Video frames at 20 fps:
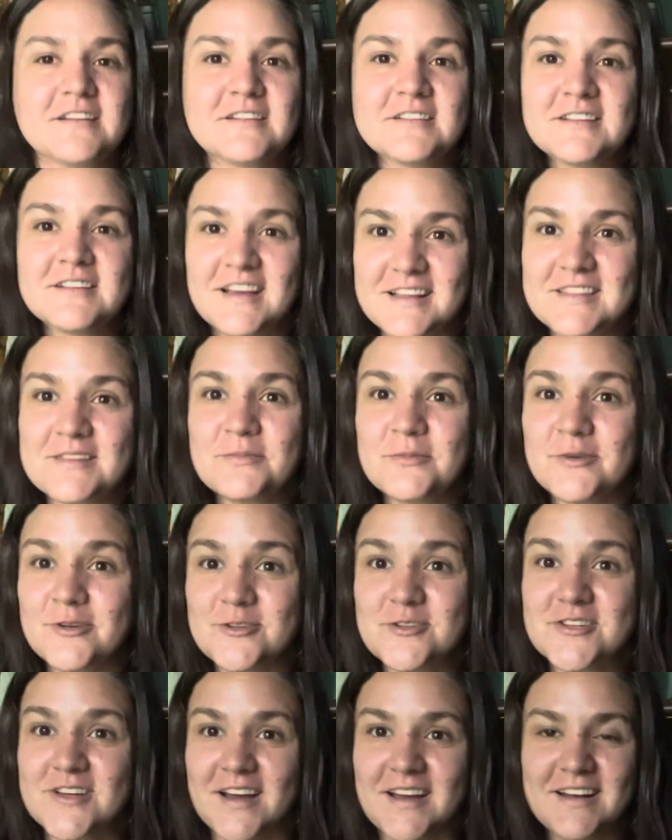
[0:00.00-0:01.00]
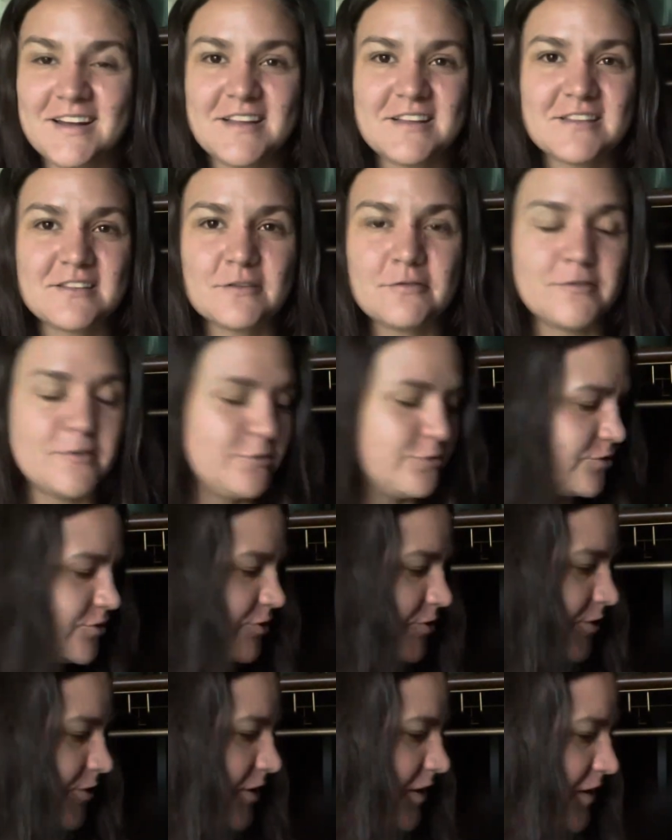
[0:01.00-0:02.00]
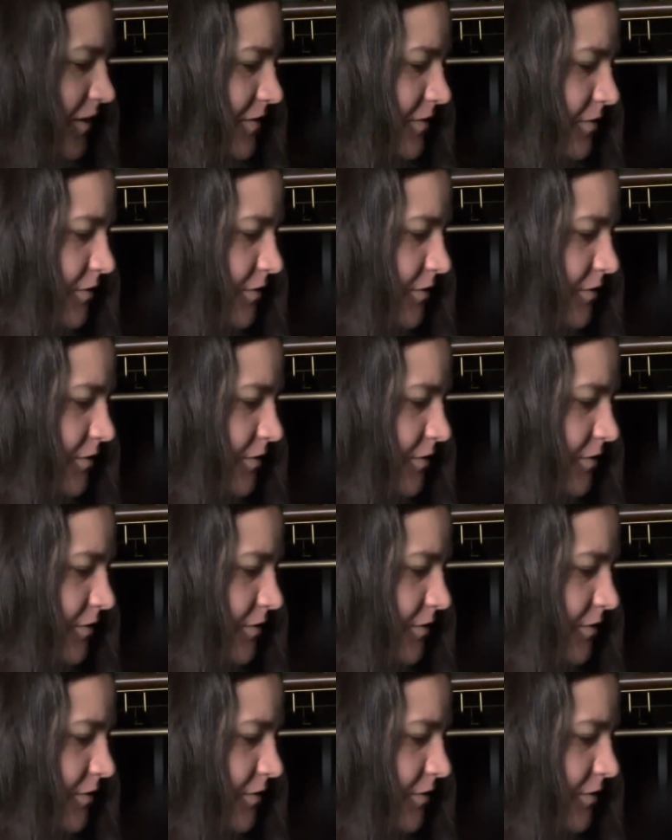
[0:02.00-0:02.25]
it's a moonshine. It's a futura,